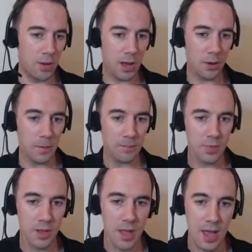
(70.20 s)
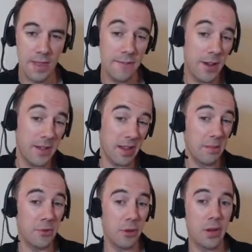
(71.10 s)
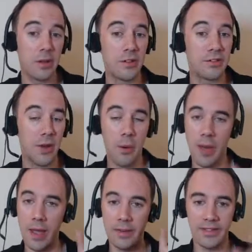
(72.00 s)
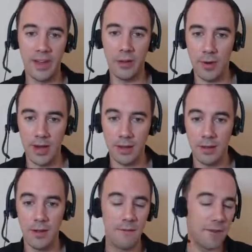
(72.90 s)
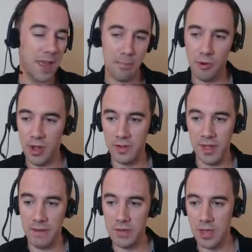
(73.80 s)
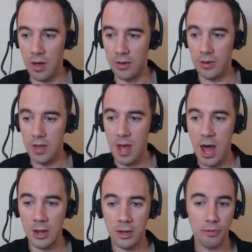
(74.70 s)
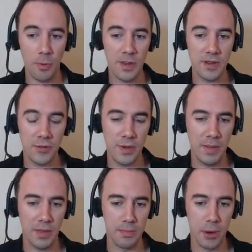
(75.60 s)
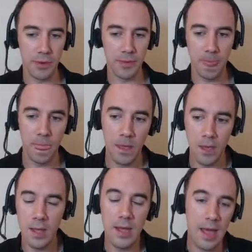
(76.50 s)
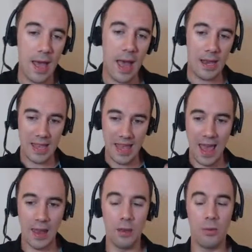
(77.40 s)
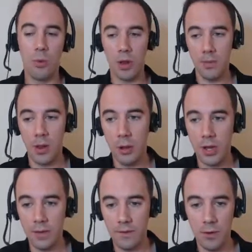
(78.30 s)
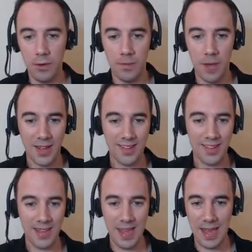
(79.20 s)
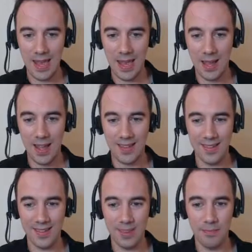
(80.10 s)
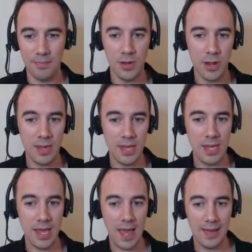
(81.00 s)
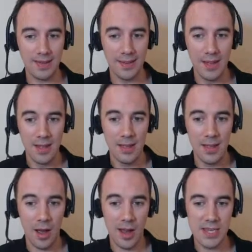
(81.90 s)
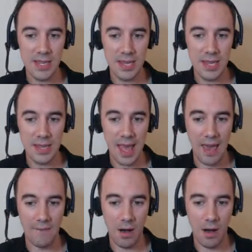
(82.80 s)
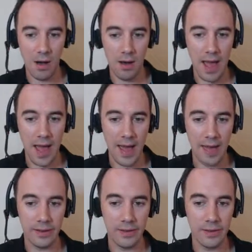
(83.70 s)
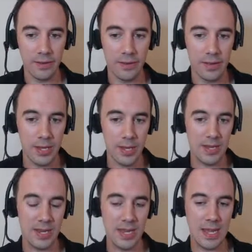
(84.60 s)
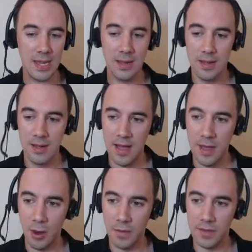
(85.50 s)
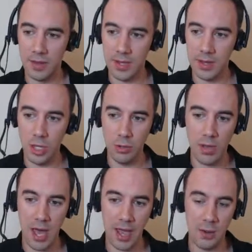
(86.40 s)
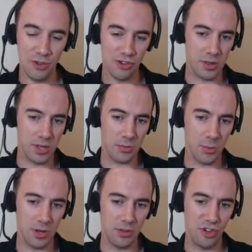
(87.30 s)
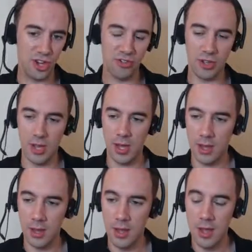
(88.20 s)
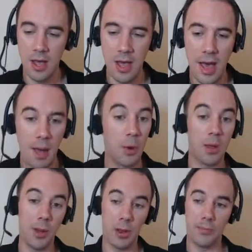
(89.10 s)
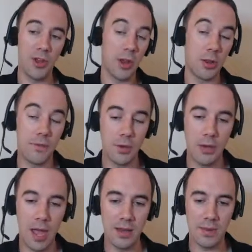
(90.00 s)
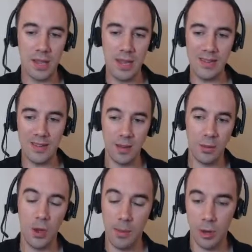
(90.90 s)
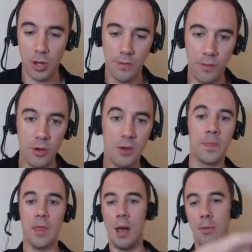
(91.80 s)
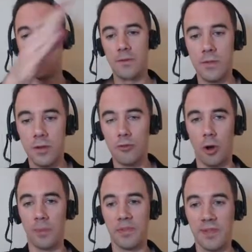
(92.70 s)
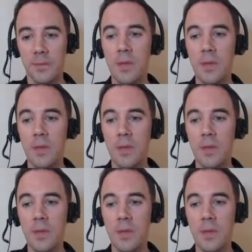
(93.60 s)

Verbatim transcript: icon. And the first thing I'm doing straight away, sales rank. Forget price, forget everything else. I'm going to drop it into three month mode. And again, what am I looking for? I can see here, I can see the you know the ES, the IT, the FR, and the DE, and then obviously the UK, which is this one changing here. And what I'm, I'm turning off UK to make it easier, what I'm looking for, I'm looking for those drops.